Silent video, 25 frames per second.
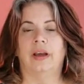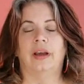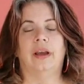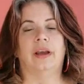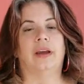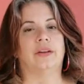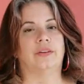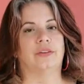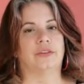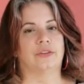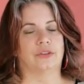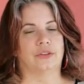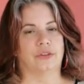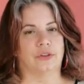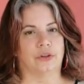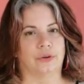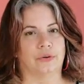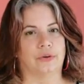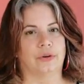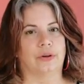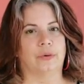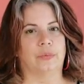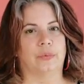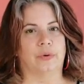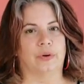It's
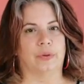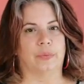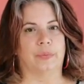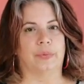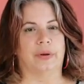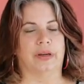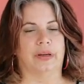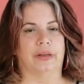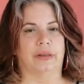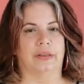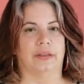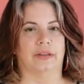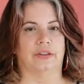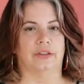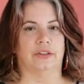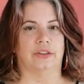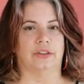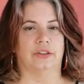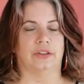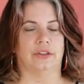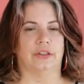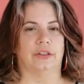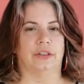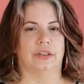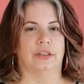totally worth paying attention
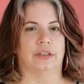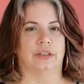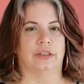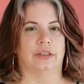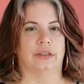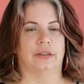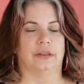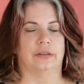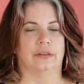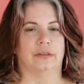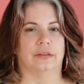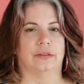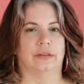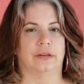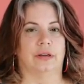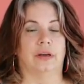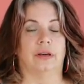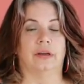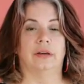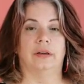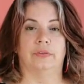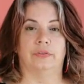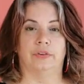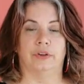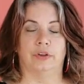to the details. And
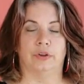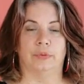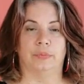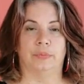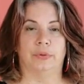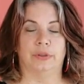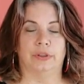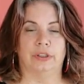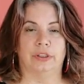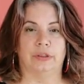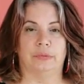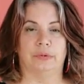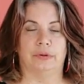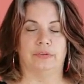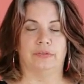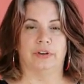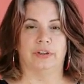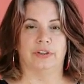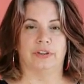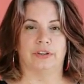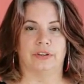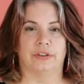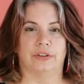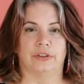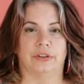if you're a building
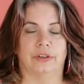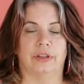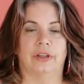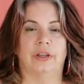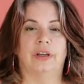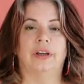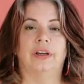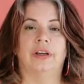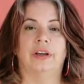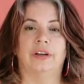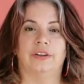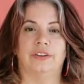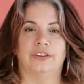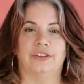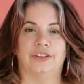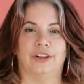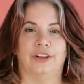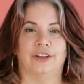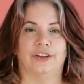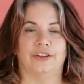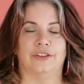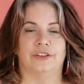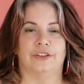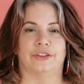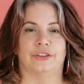professional,
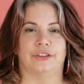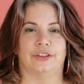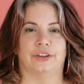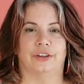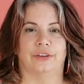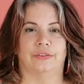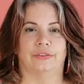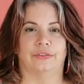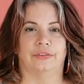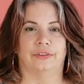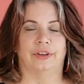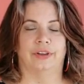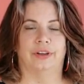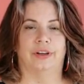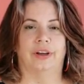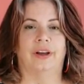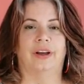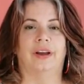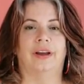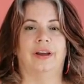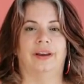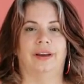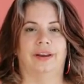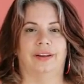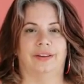challenge yourself.
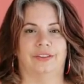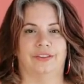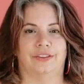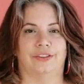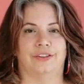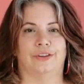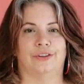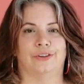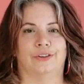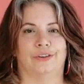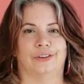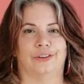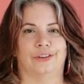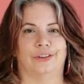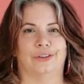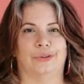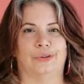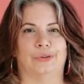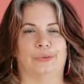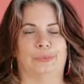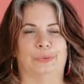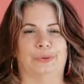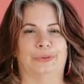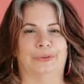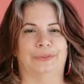It's totally
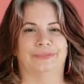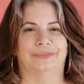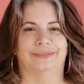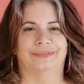doable.